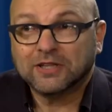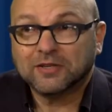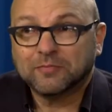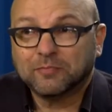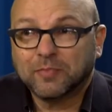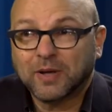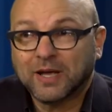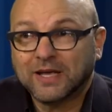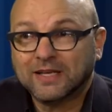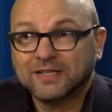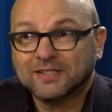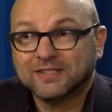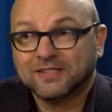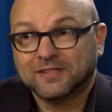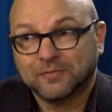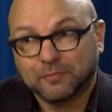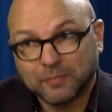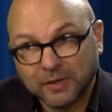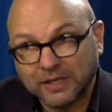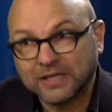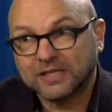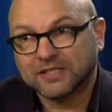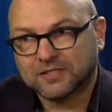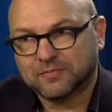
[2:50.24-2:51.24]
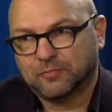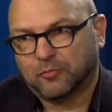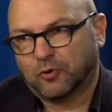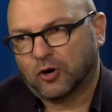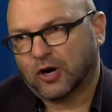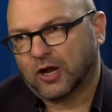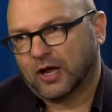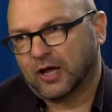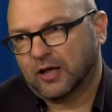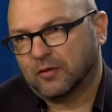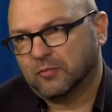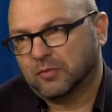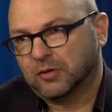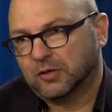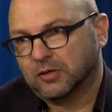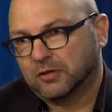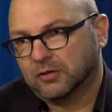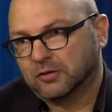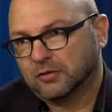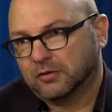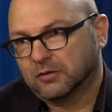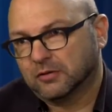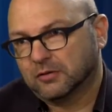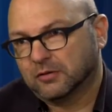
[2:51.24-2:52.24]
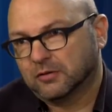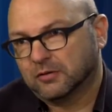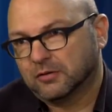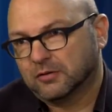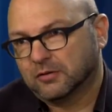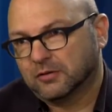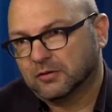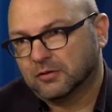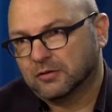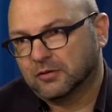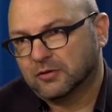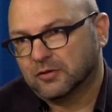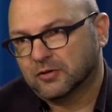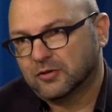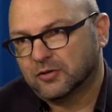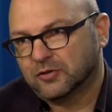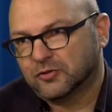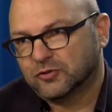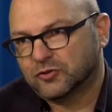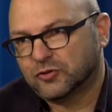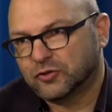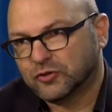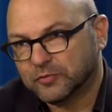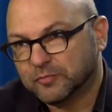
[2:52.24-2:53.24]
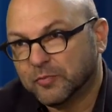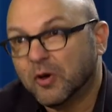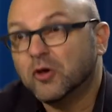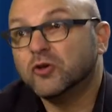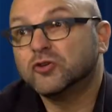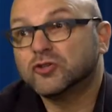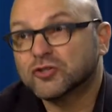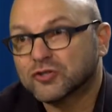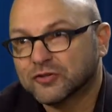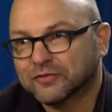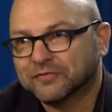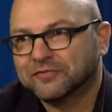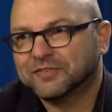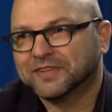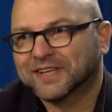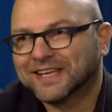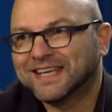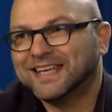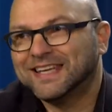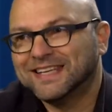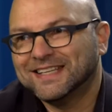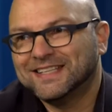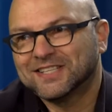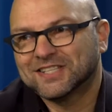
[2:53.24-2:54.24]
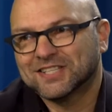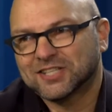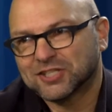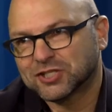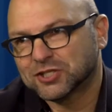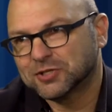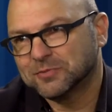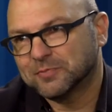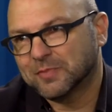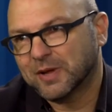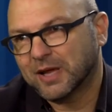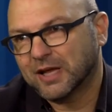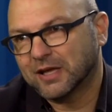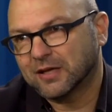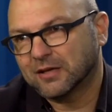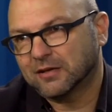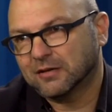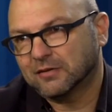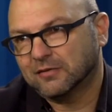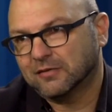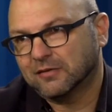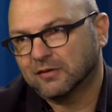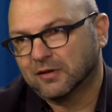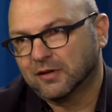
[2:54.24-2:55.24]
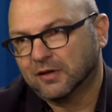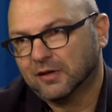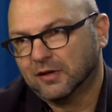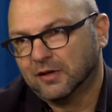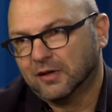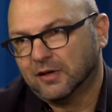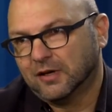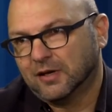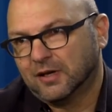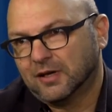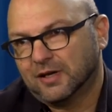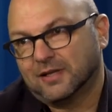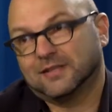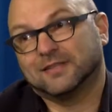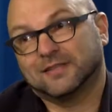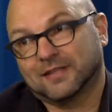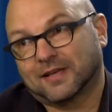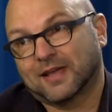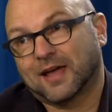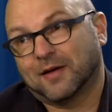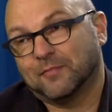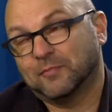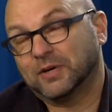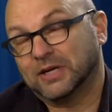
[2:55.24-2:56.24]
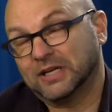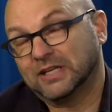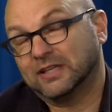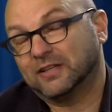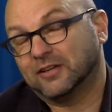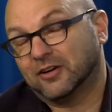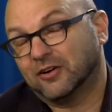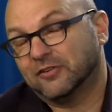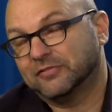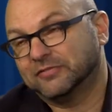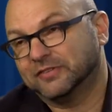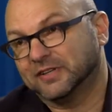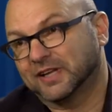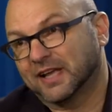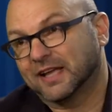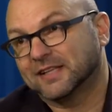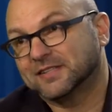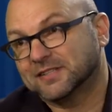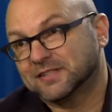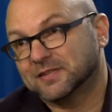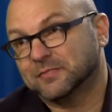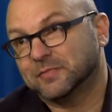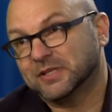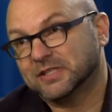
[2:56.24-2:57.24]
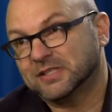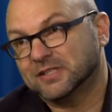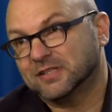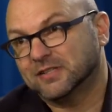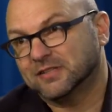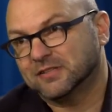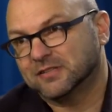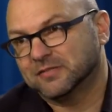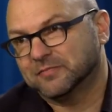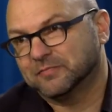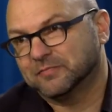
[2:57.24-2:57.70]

that pays the biggest bribe to the most of the key decision makers is the company that often gets the business.